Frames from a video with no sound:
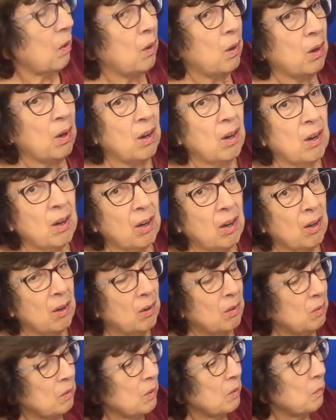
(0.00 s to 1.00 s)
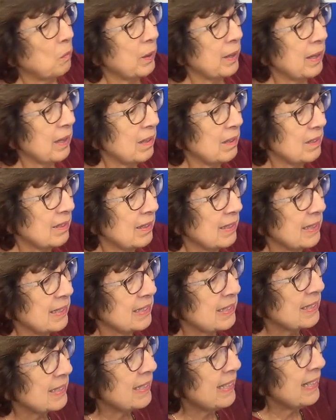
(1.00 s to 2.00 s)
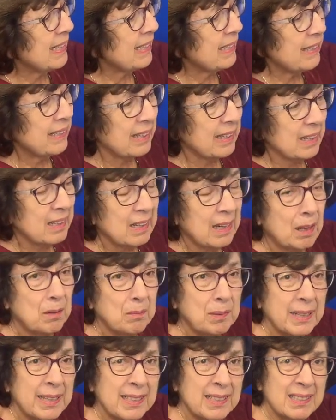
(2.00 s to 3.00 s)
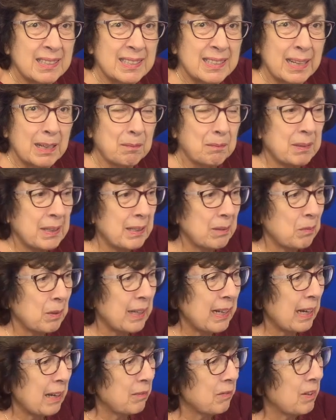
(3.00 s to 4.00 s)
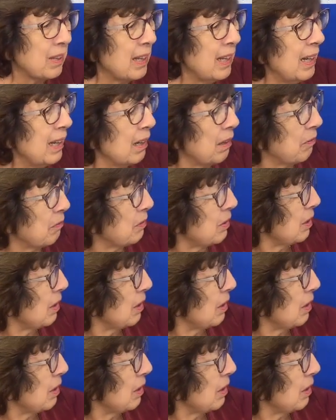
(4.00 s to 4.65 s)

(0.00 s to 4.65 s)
Oh, well, let's see. How many does that mean we have left?